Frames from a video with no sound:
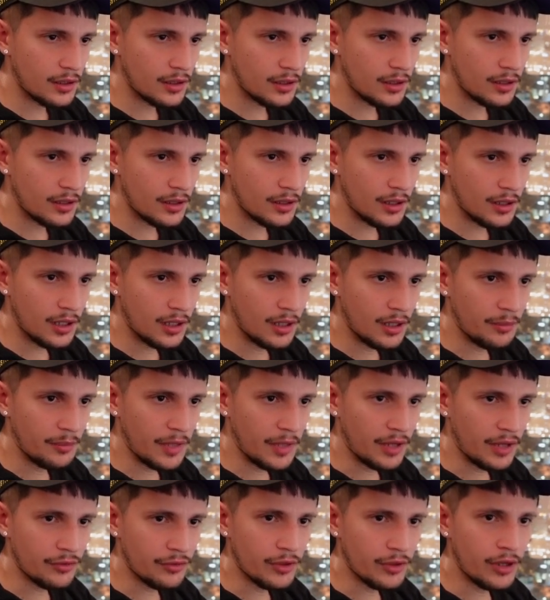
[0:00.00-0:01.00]
Um,
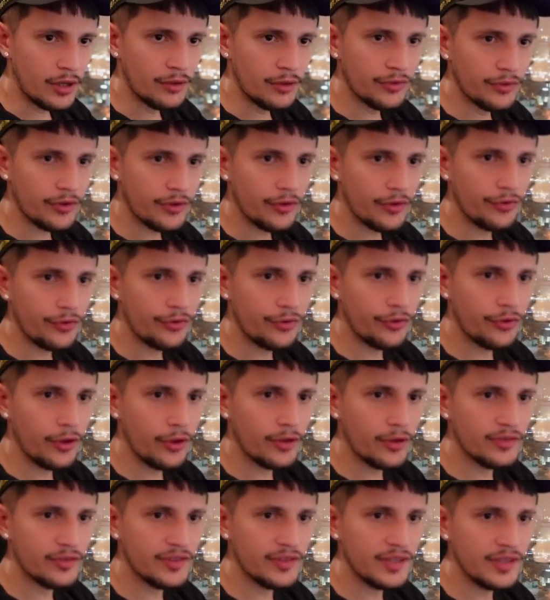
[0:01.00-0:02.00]
around
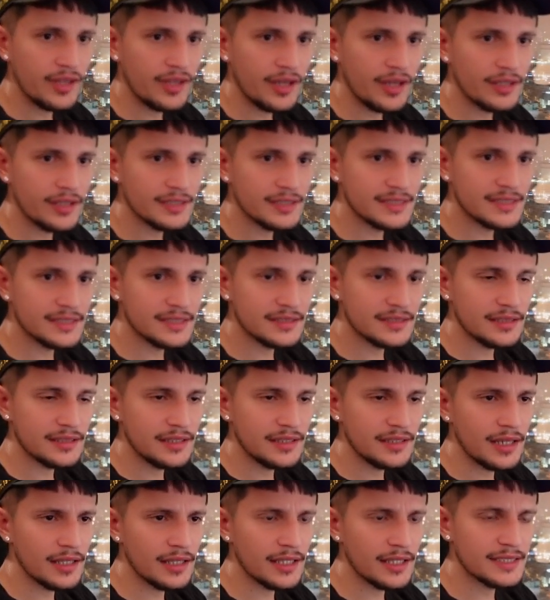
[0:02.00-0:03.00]
30,
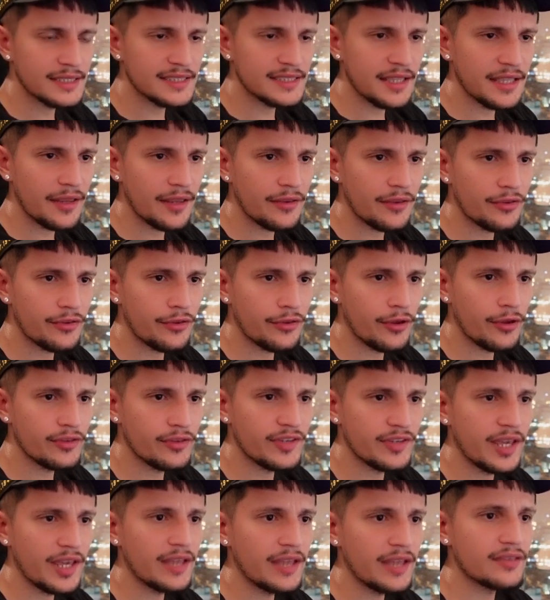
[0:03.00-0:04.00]
yeah, let's say
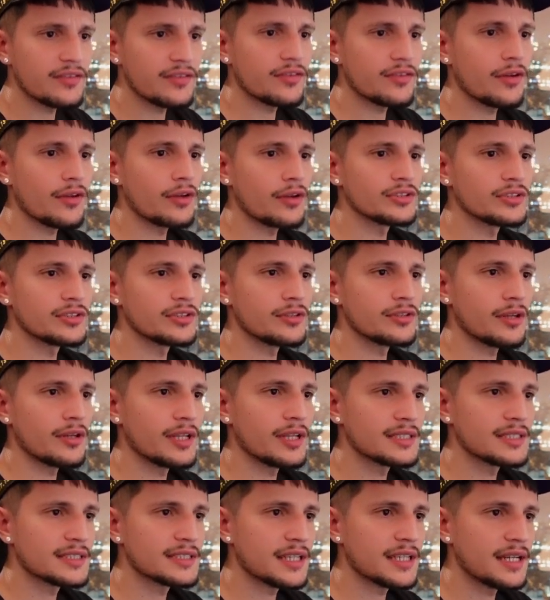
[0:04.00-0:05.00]

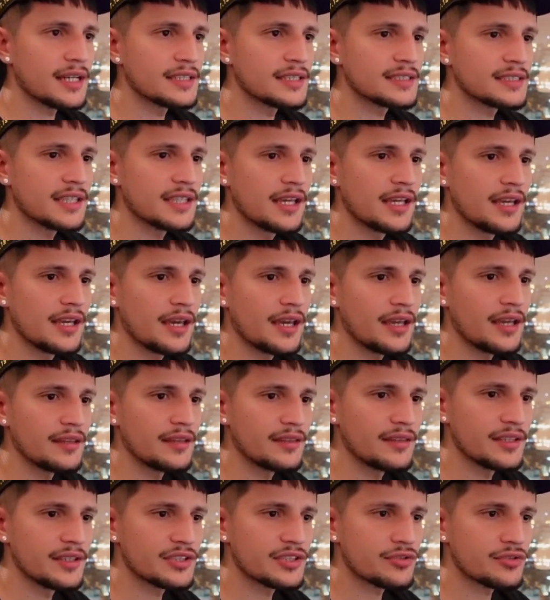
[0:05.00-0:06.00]
$38,000, guys. And
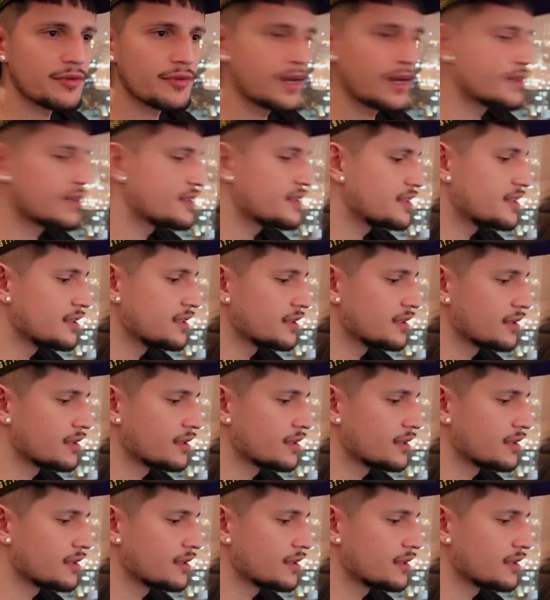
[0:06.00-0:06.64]
this right here,